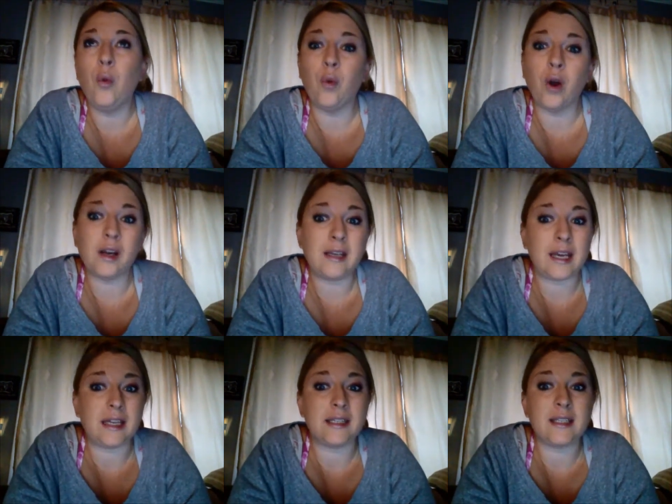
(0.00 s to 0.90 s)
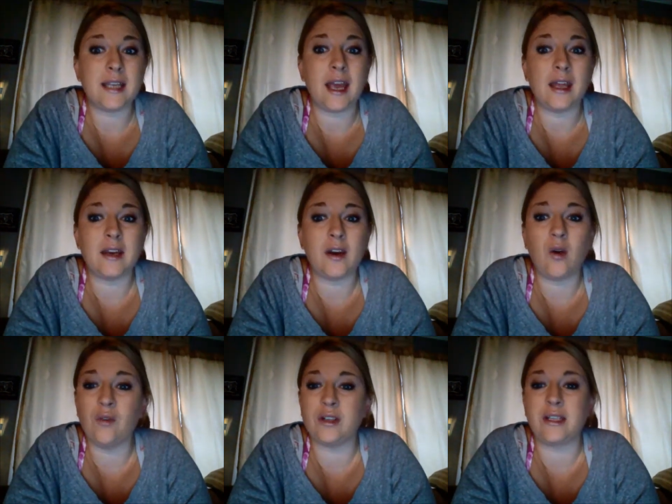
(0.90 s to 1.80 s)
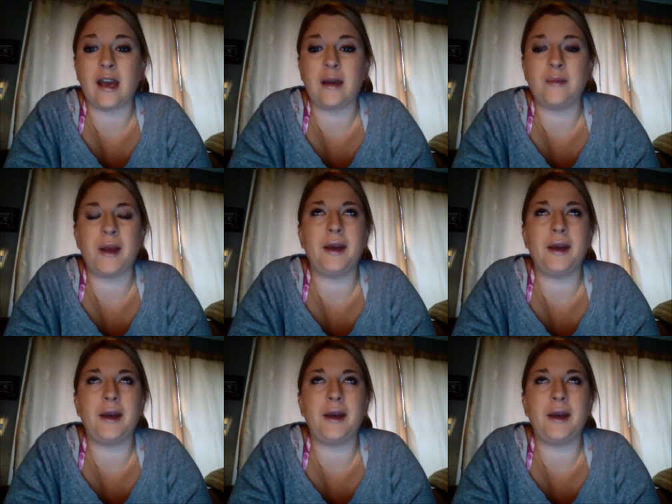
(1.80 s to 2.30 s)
work nights and overtime